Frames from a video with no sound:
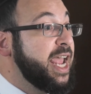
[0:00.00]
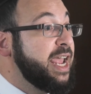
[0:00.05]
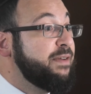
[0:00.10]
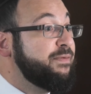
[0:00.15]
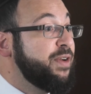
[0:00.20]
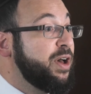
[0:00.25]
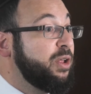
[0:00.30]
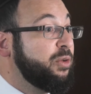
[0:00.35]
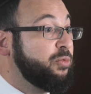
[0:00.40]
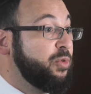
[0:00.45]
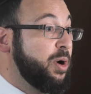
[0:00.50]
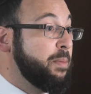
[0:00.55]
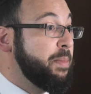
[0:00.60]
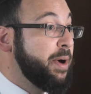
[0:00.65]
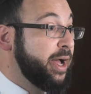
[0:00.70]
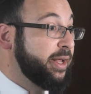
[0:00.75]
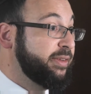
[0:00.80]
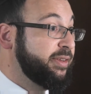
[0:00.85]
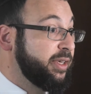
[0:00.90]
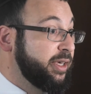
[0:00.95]
Avel
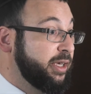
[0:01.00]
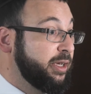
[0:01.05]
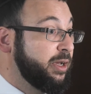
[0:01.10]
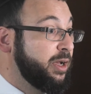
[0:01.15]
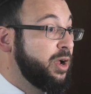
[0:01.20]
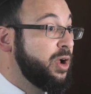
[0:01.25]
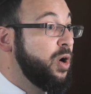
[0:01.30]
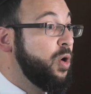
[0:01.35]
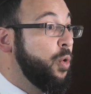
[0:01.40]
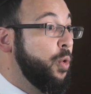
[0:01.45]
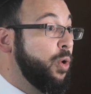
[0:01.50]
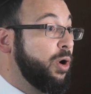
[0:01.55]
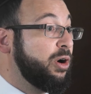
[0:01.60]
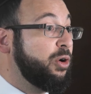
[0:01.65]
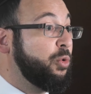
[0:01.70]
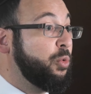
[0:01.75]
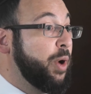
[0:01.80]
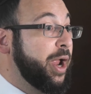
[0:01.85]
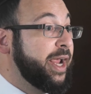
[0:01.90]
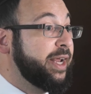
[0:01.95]
Rabbati, or
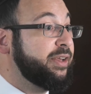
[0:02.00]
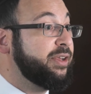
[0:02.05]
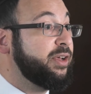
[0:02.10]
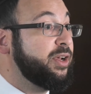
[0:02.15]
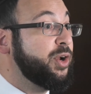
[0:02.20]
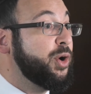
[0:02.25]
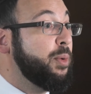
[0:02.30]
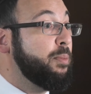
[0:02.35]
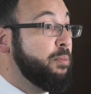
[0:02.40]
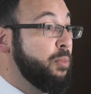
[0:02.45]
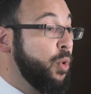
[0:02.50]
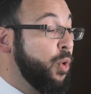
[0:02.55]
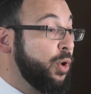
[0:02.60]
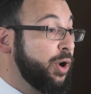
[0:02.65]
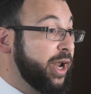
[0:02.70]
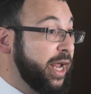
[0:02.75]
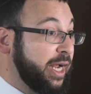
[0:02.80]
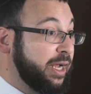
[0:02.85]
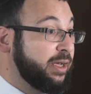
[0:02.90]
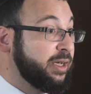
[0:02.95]
Great
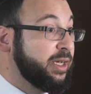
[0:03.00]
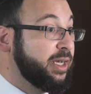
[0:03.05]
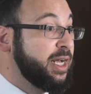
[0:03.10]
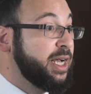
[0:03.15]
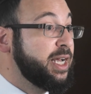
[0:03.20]
Mourning,